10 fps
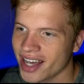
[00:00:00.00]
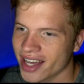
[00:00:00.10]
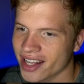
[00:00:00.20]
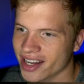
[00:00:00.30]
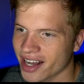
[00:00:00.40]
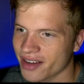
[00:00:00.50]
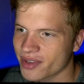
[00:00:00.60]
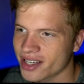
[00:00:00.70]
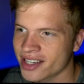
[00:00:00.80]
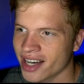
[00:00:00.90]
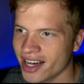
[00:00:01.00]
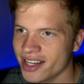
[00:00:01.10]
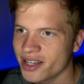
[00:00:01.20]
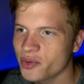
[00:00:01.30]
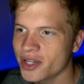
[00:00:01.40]
and I'm
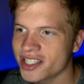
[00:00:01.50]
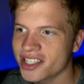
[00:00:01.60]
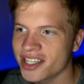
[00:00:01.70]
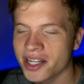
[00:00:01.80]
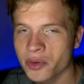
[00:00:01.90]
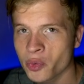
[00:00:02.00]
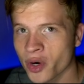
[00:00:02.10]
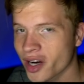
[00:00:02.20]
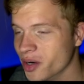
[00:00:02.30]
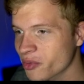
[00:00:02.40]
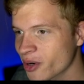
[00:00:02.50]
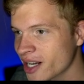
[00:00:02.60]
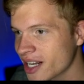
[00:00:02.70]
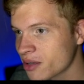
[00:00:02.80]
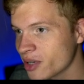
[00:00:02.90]
kind of wish that
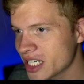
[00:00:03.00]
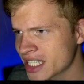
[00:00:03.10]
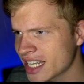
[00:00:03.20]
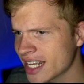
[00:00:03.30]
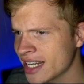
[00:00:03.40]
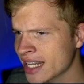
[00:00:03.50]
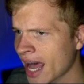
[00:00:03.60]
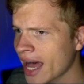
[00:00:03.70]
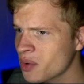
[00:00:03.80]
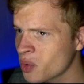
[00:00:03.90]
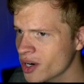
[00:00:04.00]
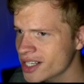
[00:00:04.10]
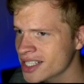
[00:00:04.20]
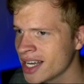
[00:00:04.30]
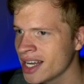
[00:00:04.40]
it had
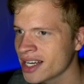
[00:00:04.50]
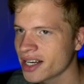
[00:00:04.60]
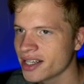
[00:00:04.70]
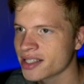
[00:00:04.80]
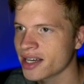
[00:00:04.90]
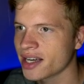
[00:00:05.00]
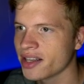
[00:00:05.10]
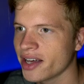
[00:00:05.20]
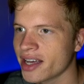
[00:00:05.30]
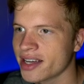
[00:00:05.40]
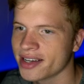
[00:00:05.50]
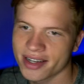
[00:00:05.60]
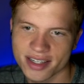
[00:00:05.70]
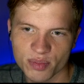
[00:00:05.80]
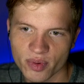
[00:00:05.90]
worked because I like
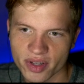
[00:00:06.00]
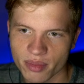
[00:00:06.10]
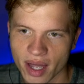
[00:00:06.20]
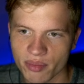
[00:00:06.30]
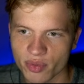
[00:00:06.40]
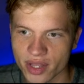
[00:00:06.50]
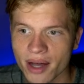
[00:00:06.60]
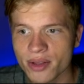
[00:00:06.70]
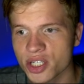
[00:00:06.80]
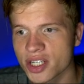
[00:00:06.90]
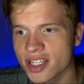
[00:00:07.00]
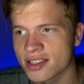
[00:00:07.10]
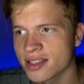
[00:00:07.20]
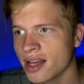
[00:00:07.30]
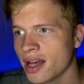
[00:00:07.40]
exploring the map without the
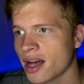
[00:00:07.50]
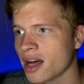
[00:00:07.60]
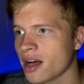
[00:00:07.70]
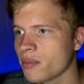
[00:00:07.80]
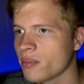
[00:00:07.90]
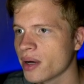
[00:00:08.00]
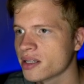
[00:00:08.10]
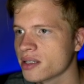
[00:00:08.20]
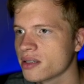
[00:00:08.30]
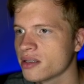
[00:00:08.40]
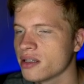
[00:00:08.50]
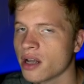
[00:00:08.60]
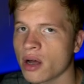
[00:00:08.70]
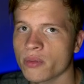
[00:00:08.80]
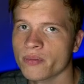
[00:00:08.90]
cheats. But you
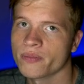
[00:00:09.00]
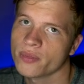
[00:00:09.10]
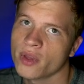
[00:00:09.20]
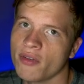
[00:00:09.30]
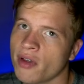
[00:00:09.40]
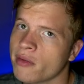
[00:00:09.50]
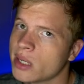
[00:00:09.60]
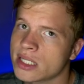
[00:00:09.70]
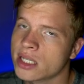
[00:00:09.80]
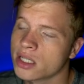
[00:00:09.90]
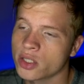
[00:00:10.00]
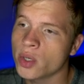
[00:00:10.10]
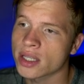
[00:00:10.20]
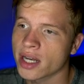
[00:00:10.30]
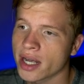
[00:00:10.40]
know, if everybody's gonna
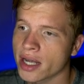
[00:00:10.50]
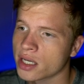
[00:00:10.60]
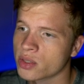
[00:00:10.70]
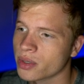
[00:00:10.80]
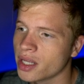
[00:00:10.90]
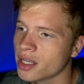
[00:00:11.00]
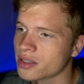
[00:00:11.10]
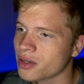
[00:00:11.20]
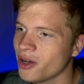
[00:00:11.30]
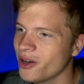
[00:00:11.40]
do it, then I gotta join in. So